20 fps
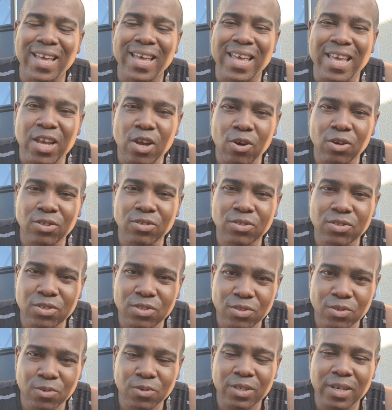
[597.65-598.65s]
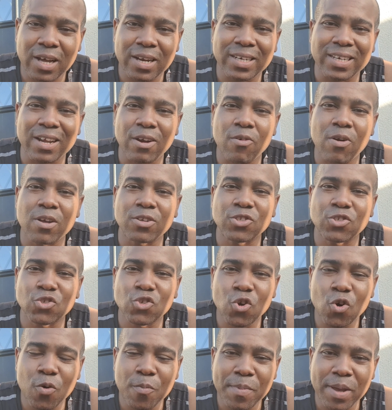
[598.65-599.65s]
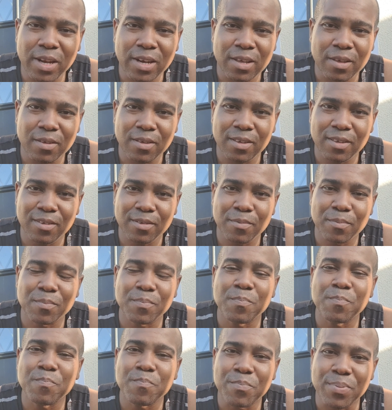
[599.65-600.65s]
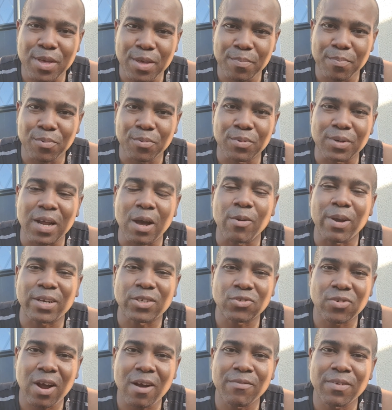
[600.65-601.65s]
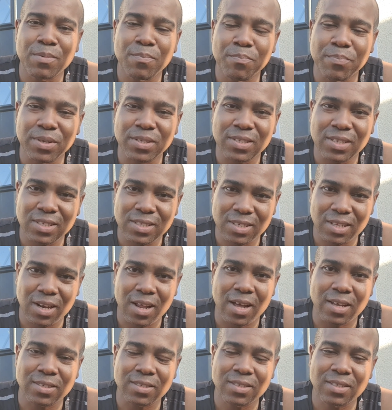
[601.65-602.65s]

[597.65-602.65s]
he understood that there were so many people that were traveling business class